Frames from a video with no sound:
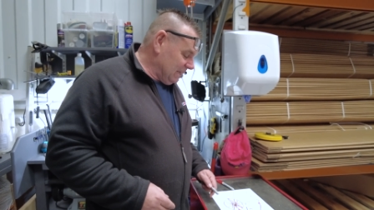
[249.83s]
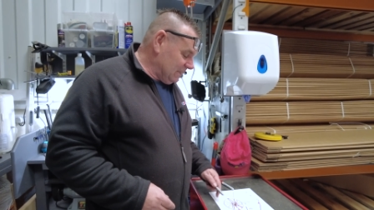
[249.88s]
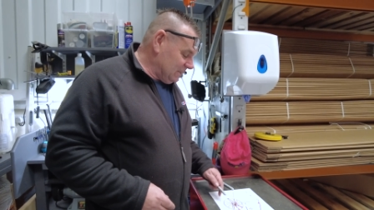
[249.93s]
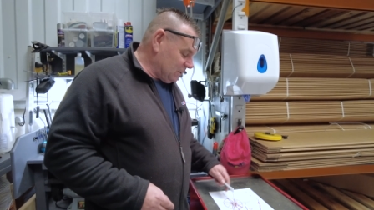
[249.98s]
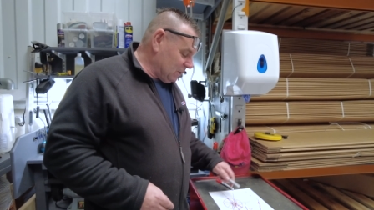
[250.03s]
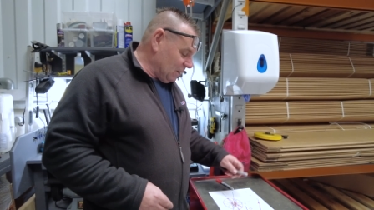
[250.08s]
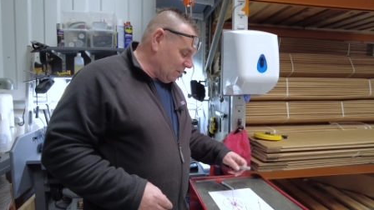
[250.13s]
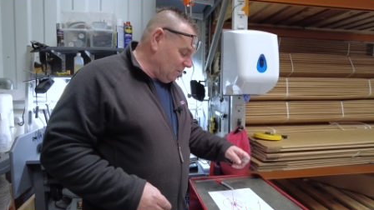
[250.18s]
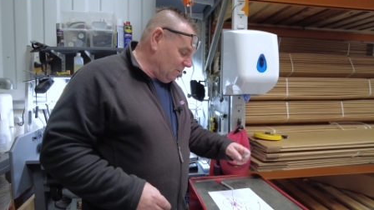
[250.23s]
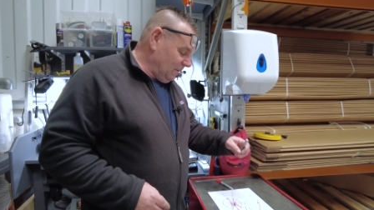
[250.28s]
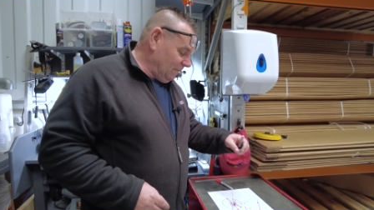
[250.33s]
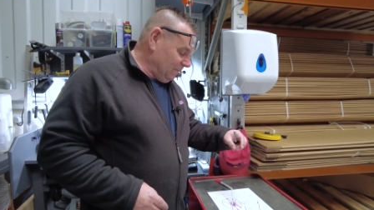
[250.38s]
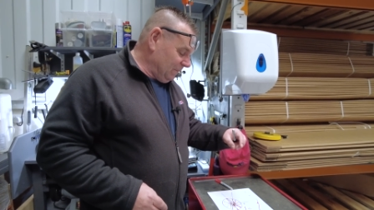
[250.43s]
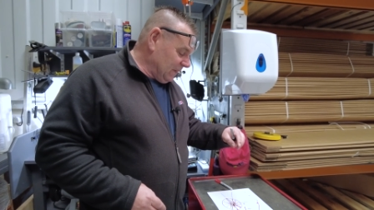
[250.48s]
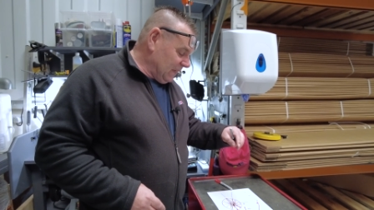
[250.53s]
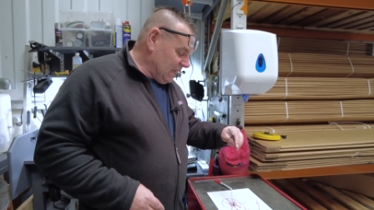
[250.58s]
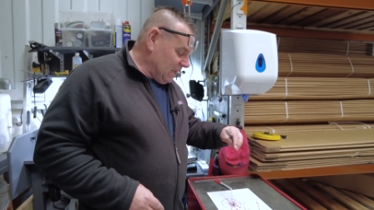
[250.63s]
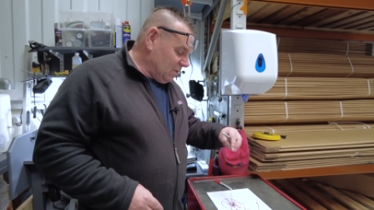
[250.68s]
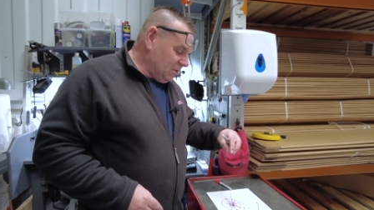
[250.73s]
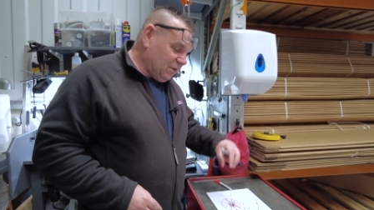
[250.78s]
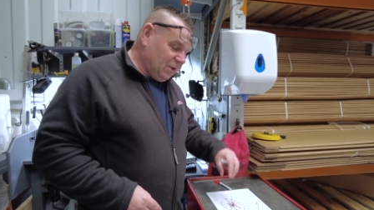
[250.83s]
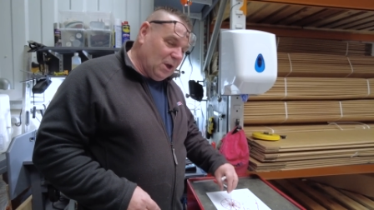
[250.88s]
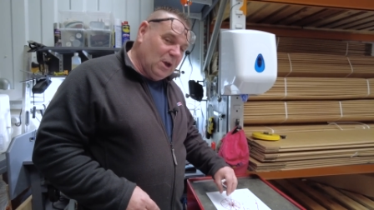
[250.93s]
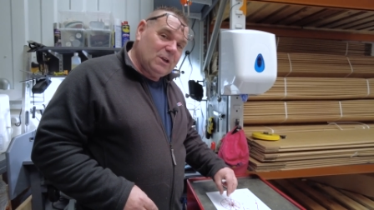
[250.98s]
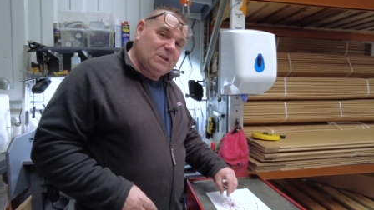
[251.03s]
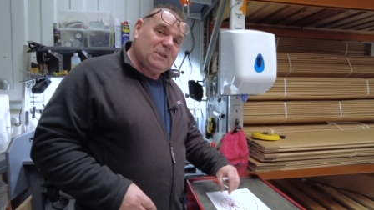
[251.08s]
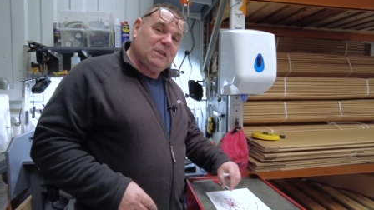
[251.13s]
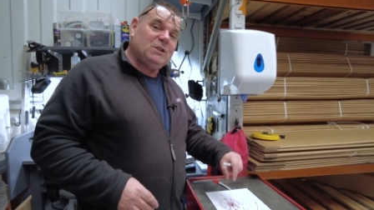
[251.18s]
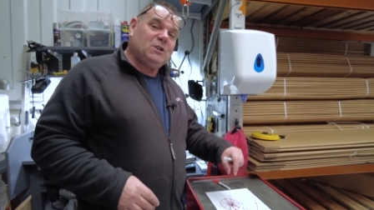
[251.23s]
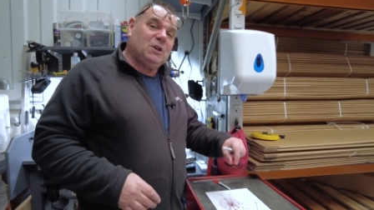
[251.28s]
So
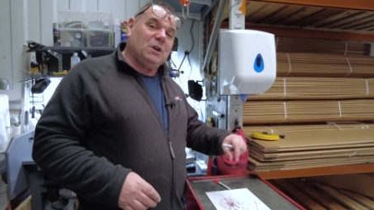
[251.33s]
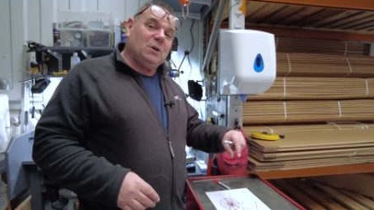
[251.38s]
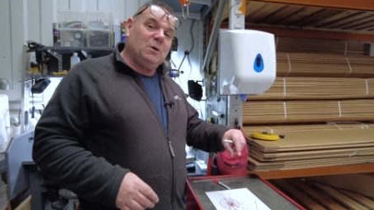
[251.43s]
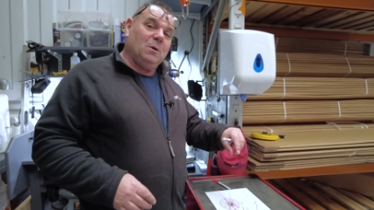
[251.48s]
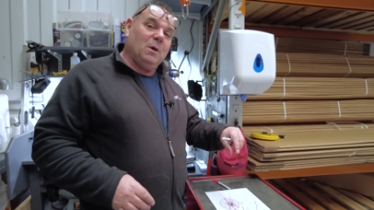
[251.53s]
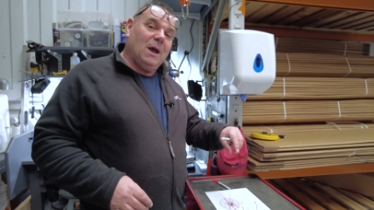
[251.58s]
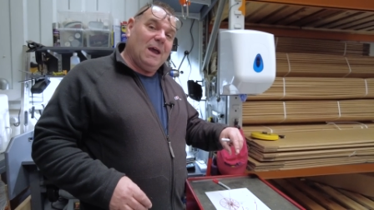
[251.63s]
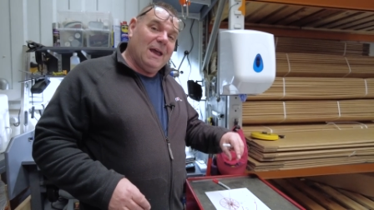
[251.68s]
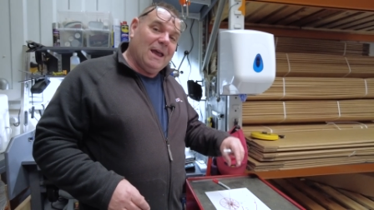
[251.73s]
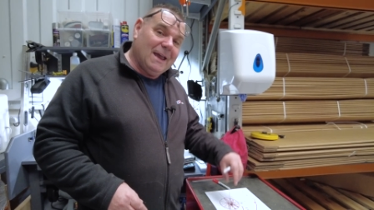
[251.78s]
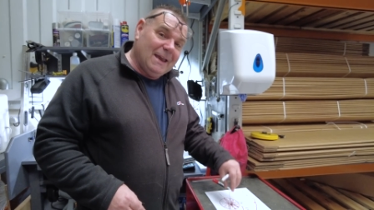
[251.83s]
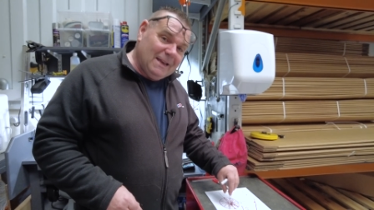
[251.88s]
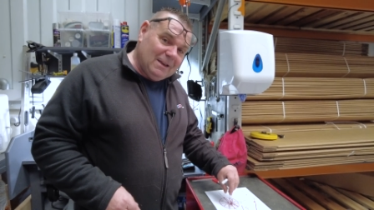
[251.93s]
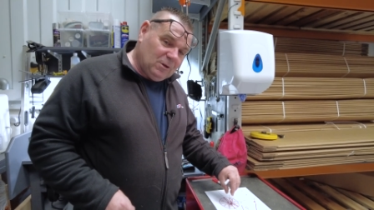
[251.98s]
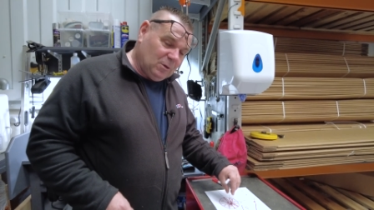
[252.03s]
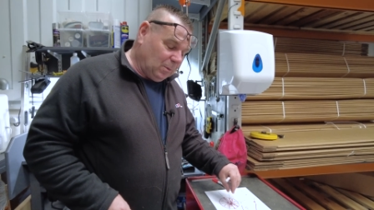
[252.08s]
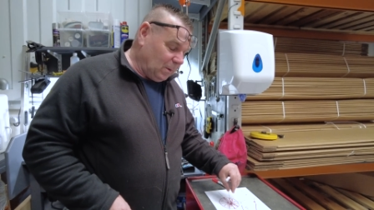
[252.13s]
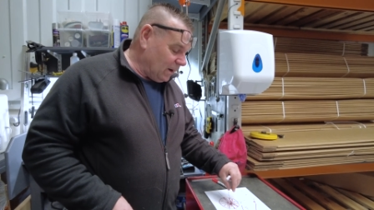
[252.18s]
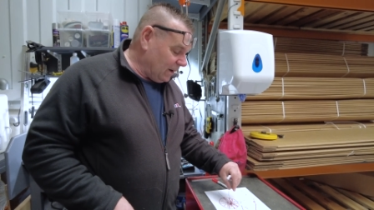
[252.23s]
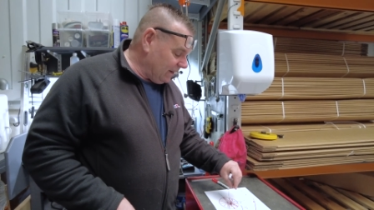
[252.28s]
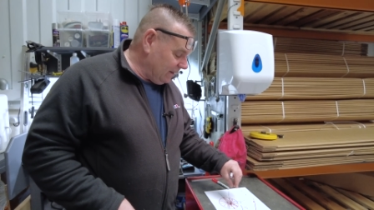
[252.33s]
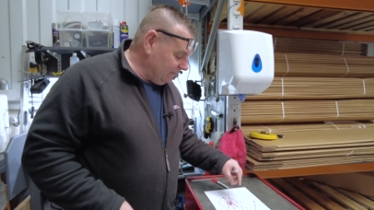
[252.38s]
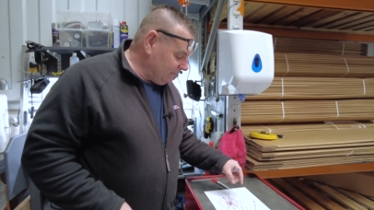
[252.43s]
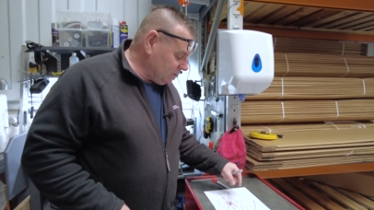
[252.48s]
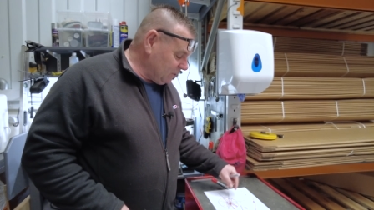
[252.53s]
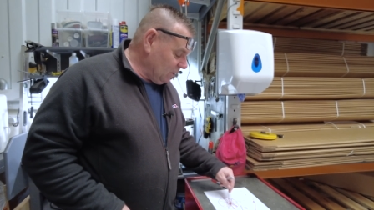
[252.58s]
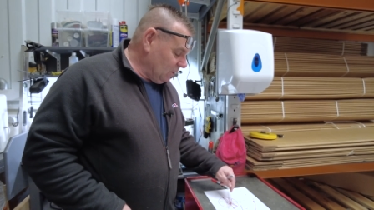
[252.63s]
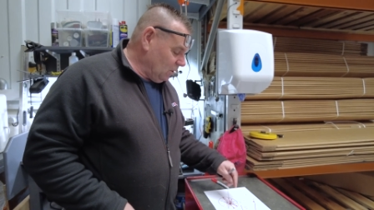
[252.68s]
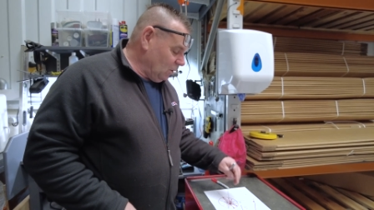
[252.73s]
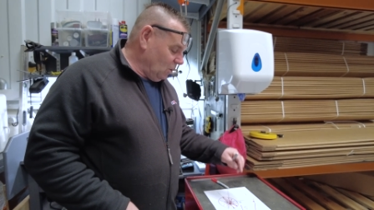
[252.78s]
32 eighth
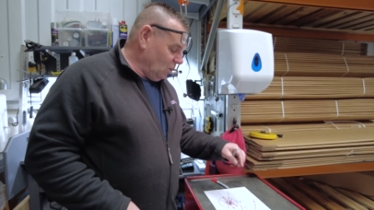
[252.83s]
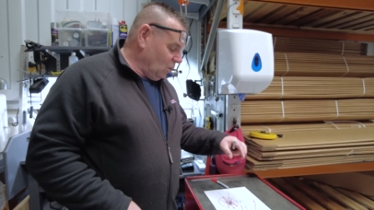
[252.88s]
waves